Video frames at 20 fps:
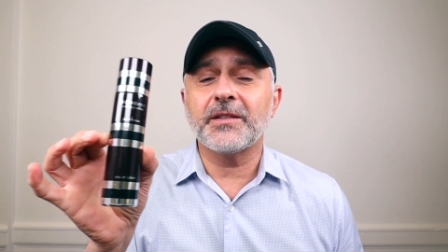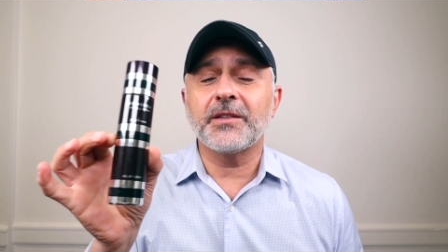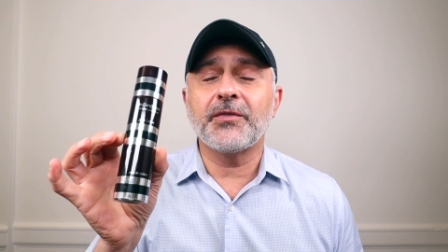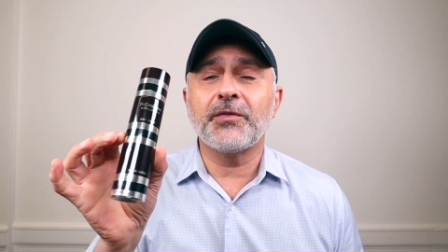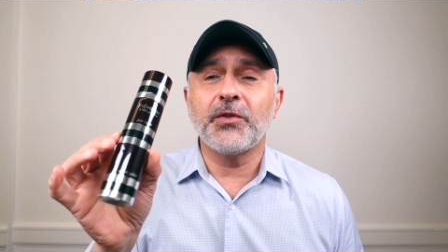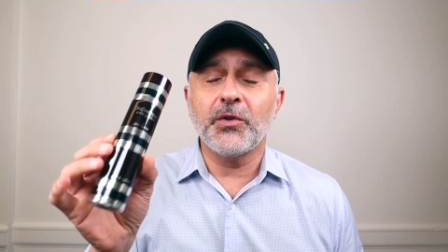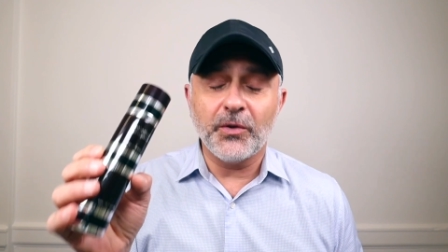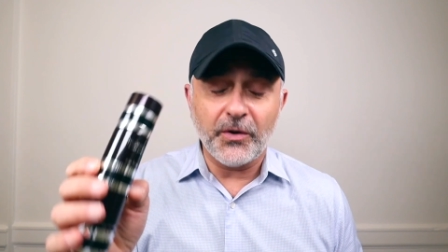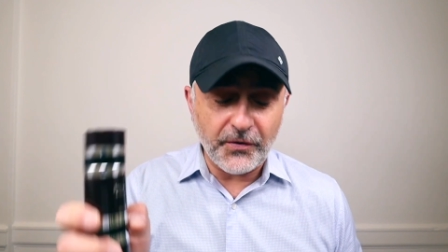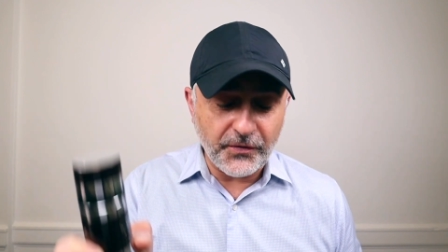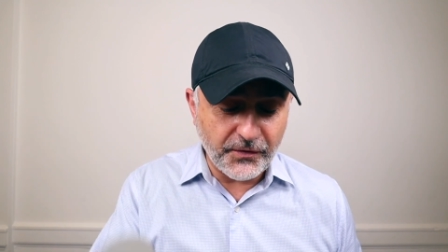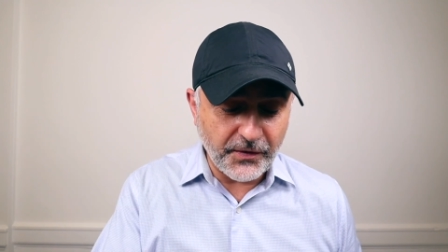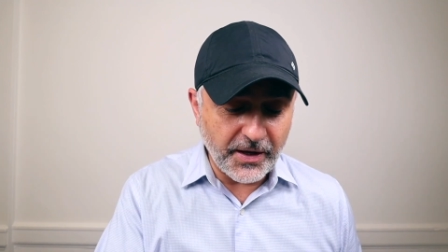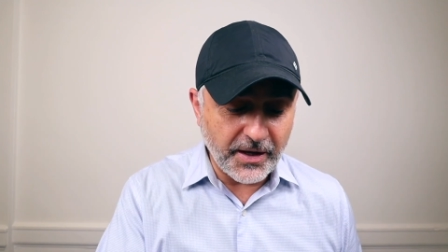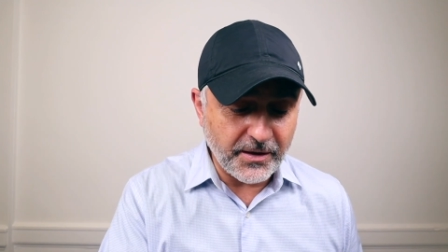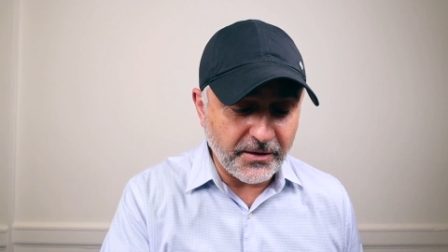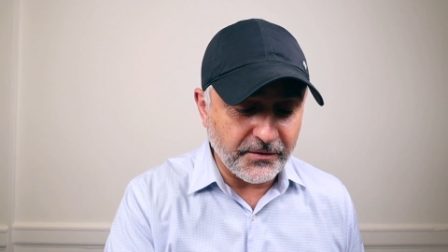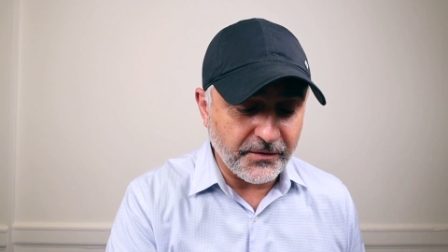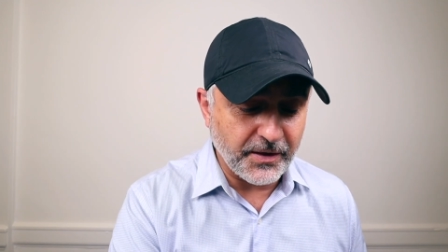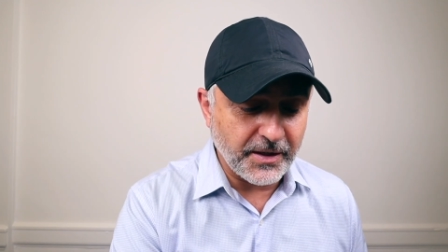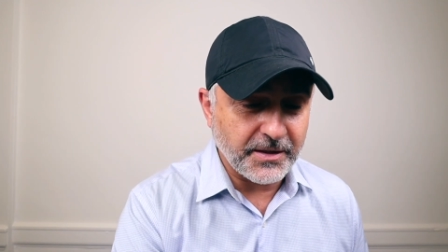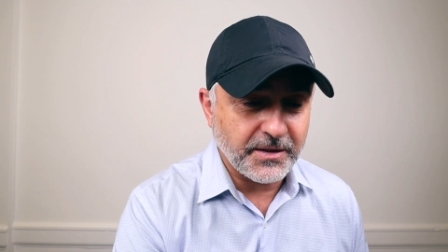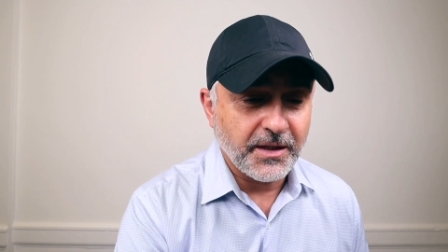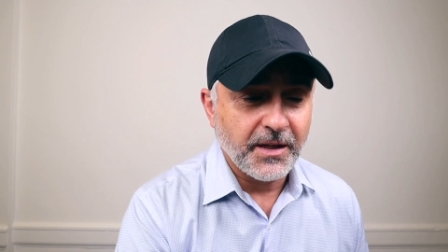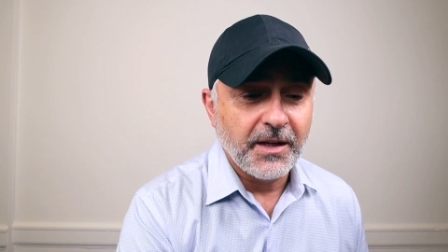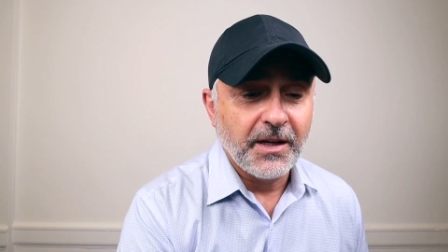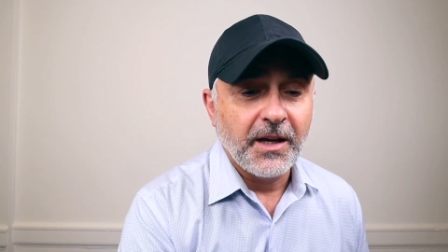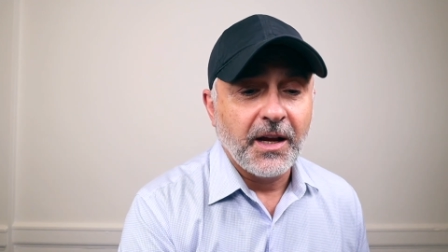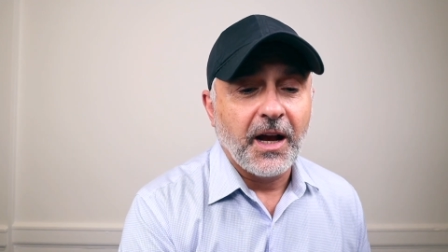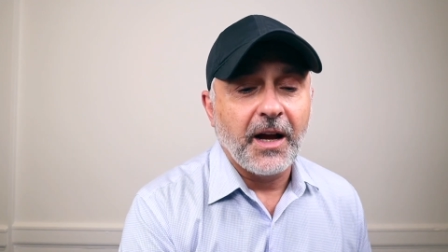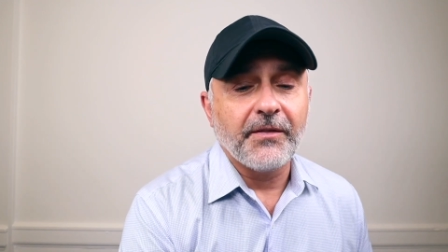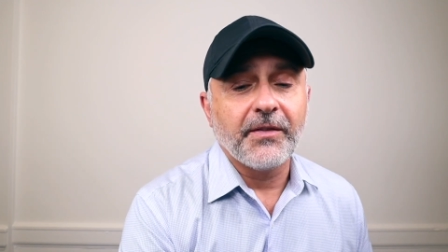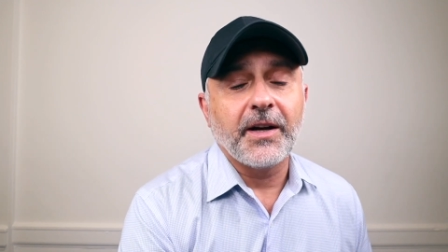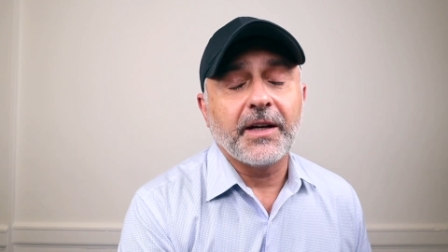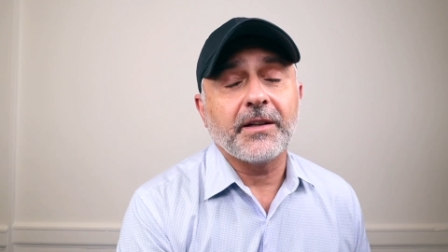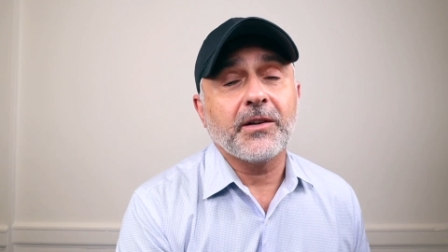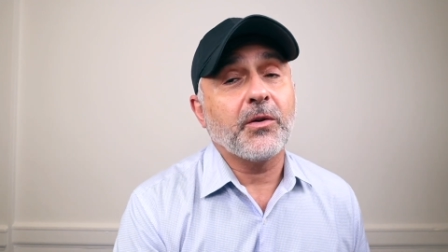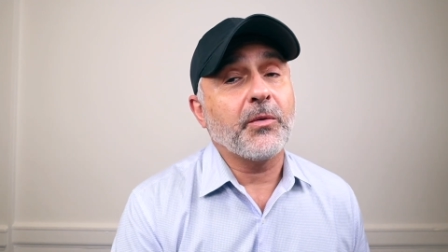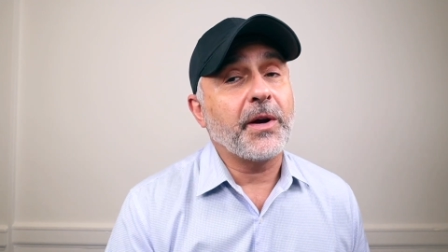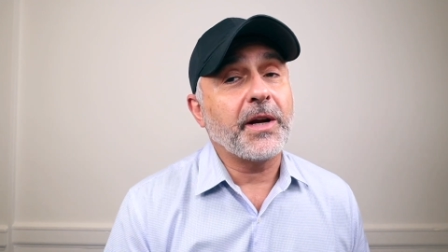If you're a fan of it, I've
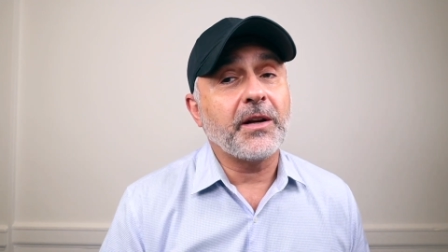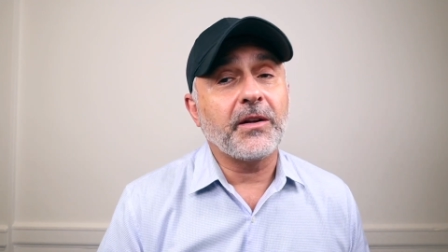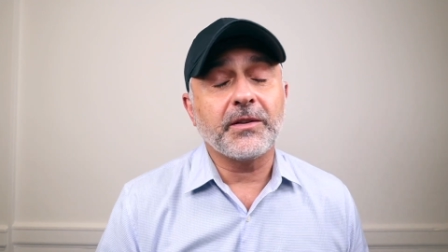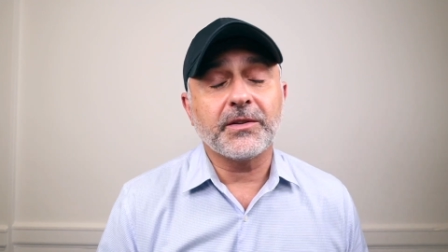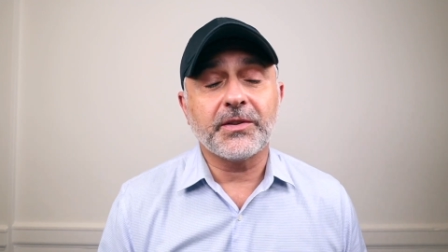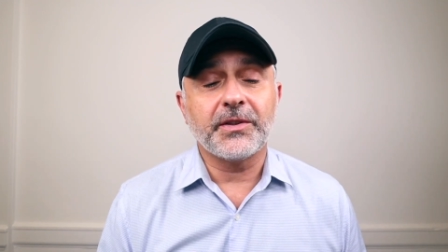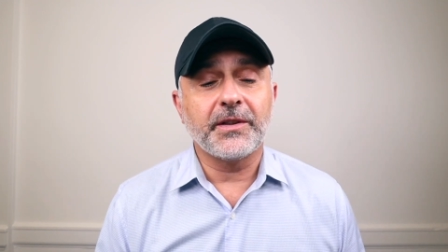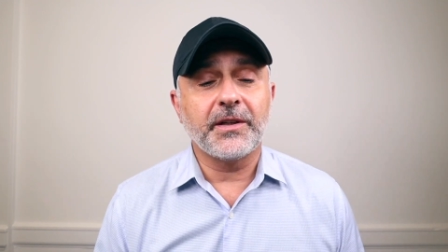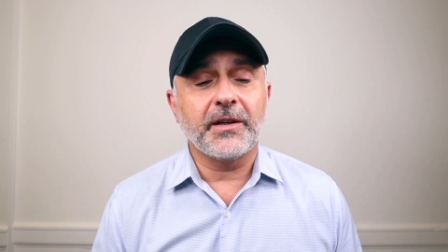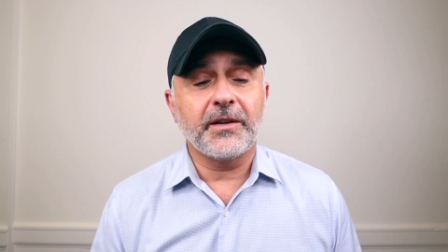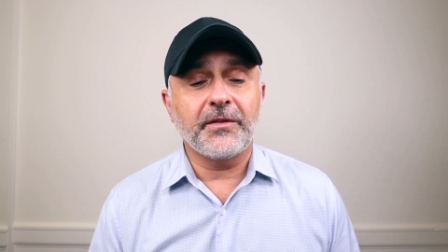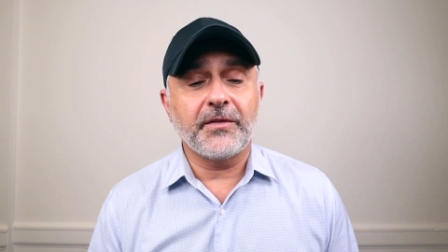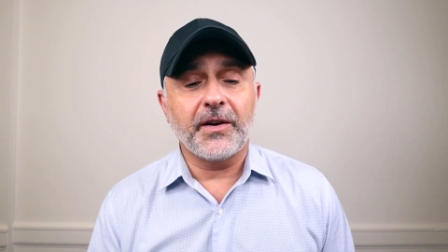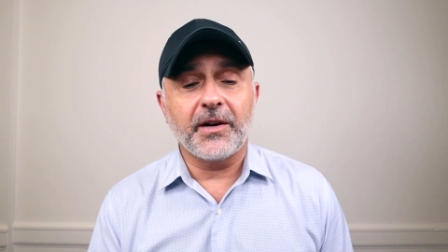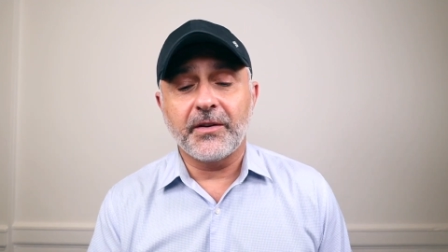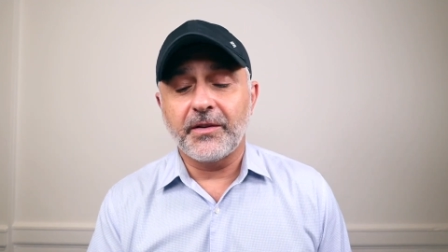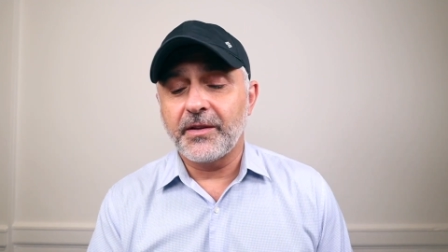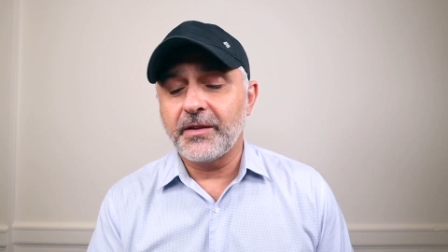got a great alternative here.